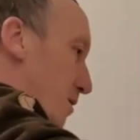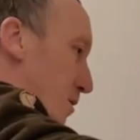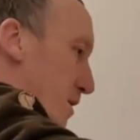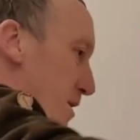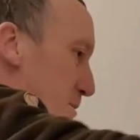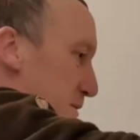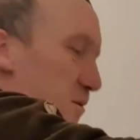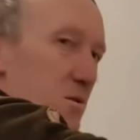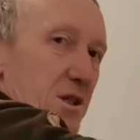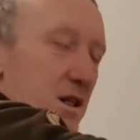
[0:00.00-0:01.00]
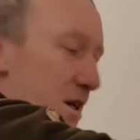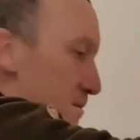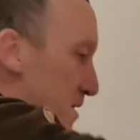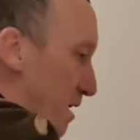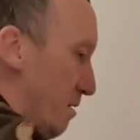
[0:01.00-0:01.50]
Doing this before she
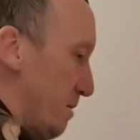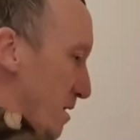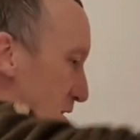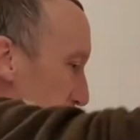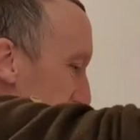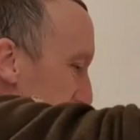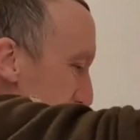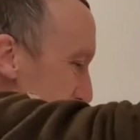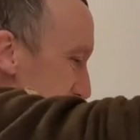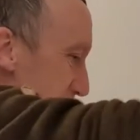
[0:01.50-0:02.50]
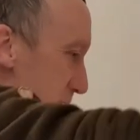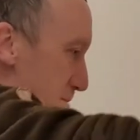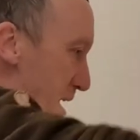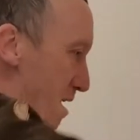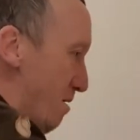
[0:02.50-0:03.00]
comes home. She'll be like, what's that
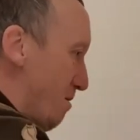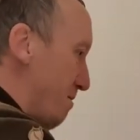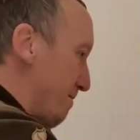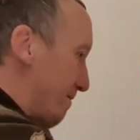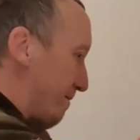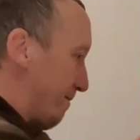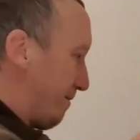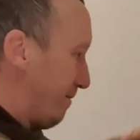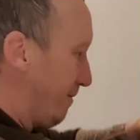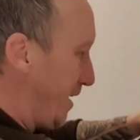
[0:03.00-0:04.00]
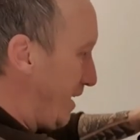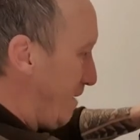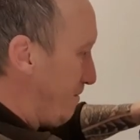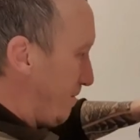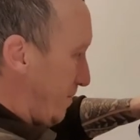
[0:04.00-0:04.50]
smell?
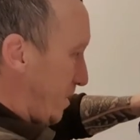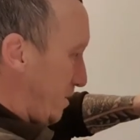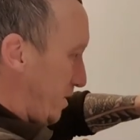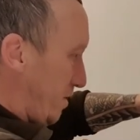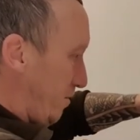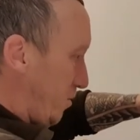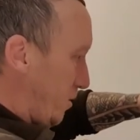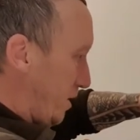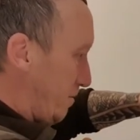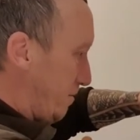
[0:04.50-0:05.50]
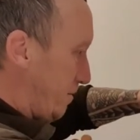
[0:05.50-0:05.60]
Yeah, WD-40.